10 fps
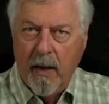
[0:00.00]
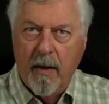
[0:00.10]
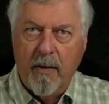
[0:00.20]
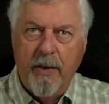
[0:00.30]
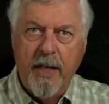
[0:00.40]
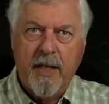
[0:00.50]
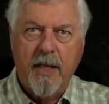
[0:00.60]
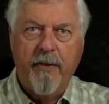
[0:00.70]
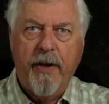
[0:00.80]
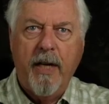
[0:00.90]
This is
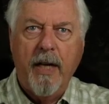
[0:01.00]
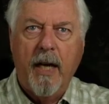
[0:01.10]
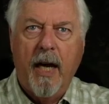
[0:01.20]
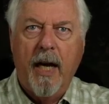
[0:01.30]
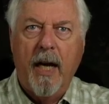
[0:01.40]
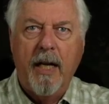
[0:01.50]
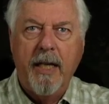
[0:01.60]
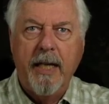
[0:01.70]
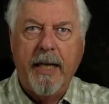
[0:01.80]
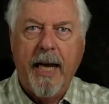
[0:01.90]
a very
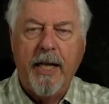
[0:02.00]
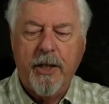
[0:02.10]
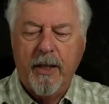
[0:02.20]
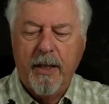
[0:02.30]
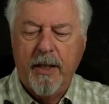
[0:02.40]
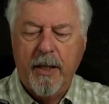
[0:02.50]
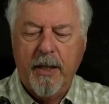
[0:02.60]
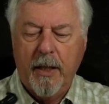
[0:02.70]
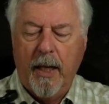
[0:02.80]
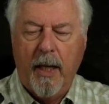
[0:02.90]
neat gadget. This is
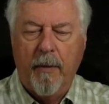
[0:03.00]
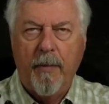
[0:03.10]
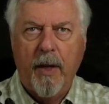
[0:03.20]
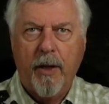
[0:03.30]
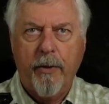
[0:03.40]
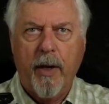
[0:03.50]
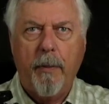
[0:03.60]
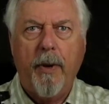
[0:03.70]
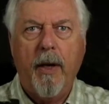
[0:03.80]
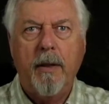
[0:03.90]
a
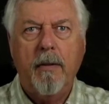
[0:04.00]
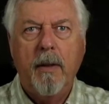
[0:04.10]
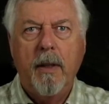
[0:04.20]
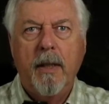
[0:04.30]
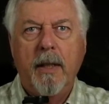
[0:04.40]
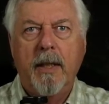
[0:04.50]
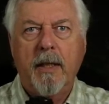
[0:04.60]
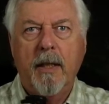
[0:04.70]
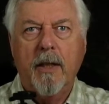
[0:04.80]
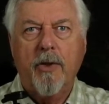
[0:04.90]
GorillaPod. It's a
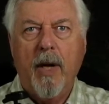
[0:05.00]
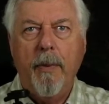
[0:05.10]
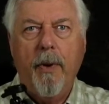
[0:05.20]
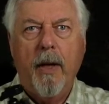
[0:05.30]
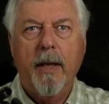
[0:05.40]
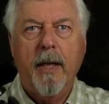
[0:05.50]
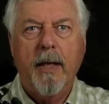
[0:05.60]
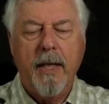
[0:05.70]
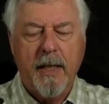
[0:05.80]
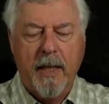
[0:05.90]
little tripod, and
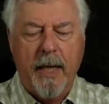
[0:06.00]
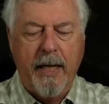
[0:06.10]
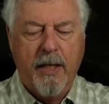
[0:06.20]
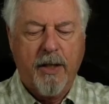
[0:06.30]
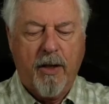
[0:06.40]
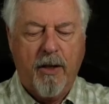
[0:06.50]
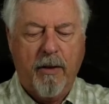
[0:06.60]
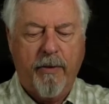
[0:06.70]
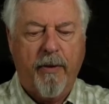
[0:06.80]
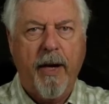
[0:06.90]
these legs
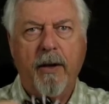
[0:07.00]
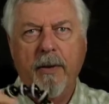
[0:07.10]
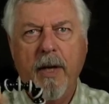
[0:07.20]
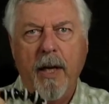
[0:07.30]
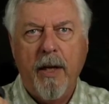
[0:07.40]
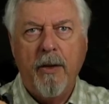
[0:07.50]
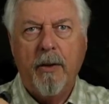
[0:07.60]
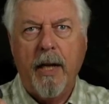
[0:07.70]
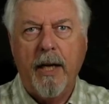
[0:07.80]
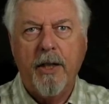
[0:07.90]
curve around. You
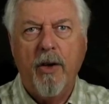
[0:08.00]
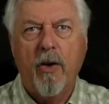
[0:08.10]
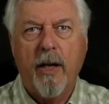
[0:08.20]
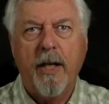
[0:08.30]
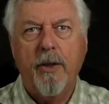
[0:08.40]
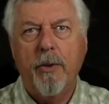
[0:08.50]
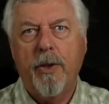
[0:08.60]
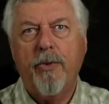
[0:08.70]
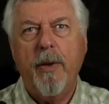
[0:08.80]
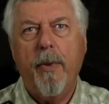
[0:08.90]
can actually hook it to a
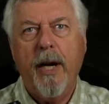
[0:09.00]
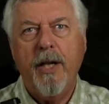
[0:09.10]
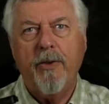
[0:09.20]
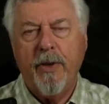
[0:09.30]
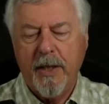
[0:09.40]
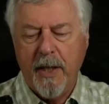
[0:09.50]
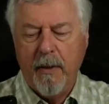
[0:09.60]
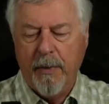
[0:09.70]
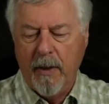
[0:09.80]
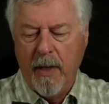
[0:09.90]
tree branch, for
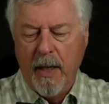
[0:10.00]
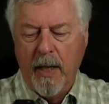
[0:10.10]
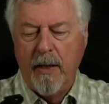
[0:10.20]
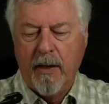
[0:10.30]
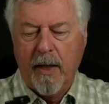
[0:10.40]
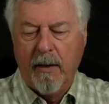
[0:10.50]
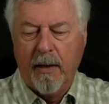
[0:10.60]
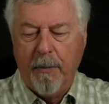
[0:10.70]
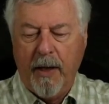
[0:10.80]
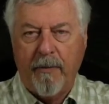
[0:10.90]
example. You can
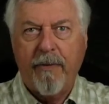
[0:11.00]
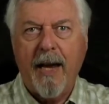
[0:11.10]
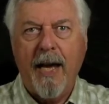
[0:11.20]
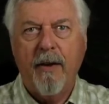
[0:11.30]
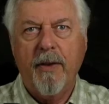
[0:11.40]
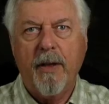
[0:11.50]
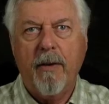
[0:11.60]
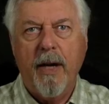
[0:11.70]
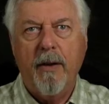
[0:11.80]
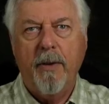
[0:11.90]
put it flat on the
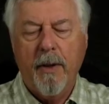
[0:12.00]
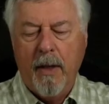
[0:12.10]
ground.